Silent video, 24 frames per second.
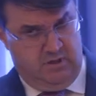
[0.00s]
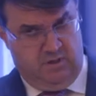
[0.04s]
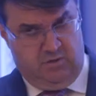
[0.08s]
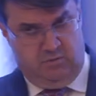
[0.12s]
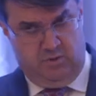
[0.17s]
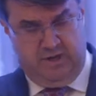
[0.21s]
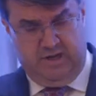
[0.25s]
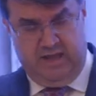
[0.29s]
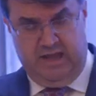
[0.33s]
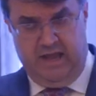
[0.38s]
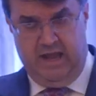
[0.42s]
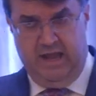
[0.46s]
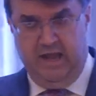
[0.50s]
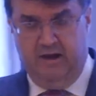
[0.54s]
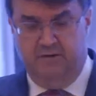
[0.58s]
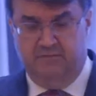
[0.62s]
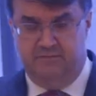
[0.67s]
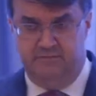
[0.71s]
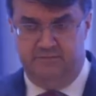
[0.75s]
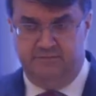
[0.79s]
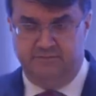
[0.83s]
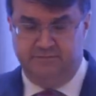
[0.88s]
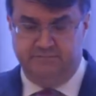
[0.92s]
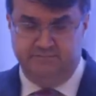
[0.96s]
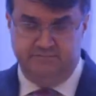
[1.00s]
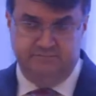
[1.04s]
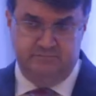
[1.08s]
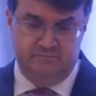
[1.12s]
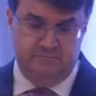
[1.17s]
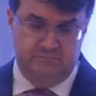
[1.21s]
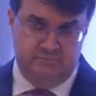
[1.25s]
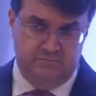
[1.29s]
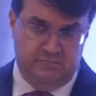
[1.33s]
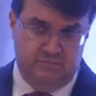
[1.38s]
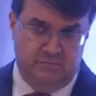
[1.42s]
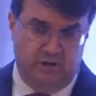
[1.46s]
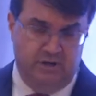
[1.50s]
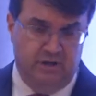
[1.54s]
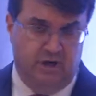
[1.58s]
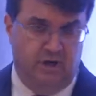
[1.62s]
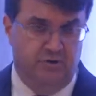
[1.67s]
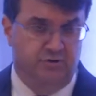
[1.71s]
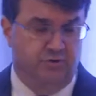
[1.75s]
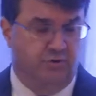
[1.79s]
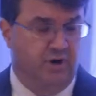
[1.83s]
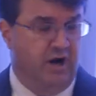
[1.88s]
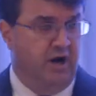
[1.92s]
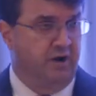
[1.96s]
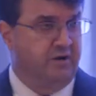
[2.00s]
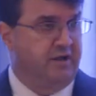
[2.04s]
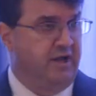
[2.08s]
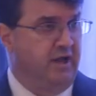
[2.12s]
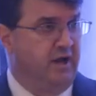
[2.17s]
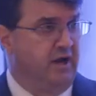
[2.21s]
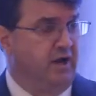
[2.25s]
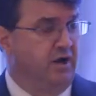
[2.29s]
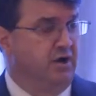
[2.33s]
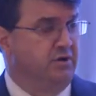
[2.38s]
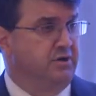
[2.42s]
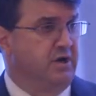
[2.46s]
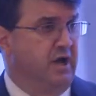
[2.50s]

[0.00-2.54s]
We have under our care